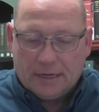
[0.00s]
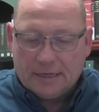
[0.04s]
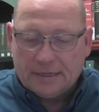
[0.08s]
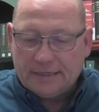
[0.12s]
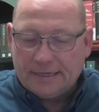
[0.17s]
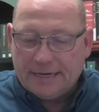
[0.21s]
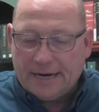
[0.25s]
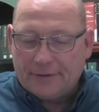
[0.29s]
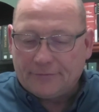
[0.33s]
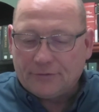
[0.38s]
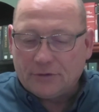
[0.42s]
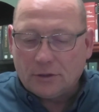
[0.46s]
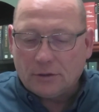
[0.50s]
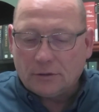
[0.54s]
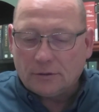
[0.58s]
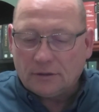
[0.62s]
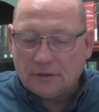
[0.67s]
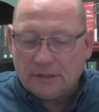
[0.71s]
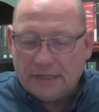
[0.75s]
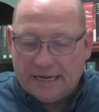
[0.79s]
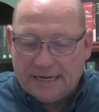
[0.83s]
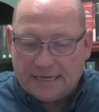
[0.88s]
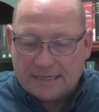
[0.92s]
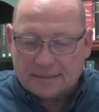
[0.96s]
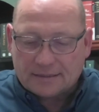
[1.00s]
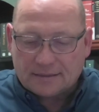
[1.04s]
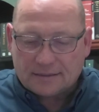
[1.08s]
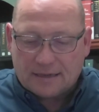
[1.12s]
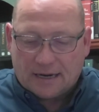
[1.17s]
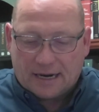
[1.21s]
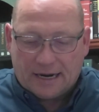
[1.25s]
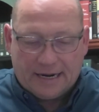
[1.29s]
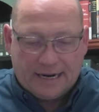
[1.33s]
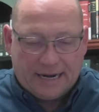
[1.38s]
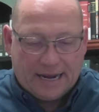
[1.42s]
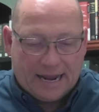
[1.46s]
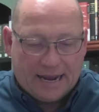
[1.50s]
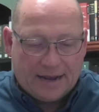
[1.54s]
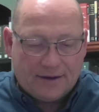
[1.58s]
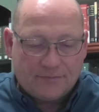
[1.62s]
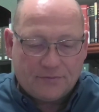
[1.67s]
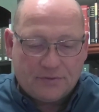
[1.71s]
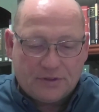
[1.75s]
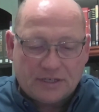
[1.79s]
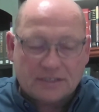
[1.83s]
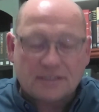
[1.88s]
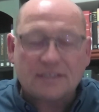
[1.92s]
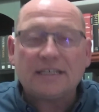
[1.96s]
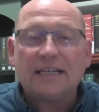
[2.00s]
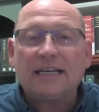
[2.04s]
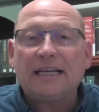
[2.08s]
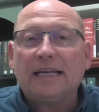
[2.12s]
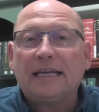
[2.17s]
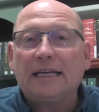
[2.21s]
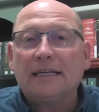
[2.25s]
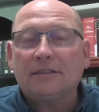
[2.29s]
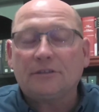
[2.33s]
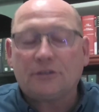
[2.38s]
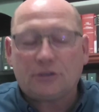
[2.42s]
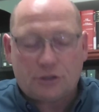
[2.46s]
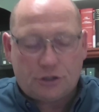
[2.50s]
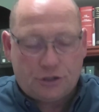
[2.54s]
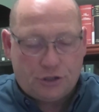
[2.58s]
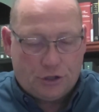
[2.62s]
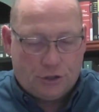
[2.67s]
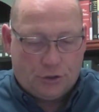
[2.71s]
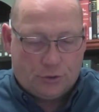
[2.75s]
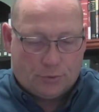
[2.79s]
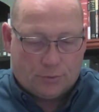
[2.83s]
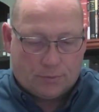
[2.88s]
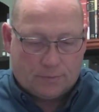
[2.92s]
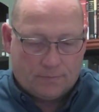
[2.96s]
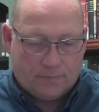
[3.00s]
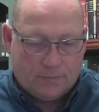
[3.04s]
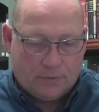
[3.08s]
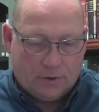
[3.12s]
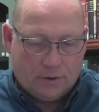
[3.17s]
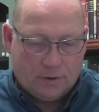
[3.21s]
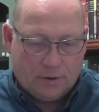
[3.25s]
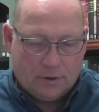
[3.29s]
"Nevertheless, I have this against you,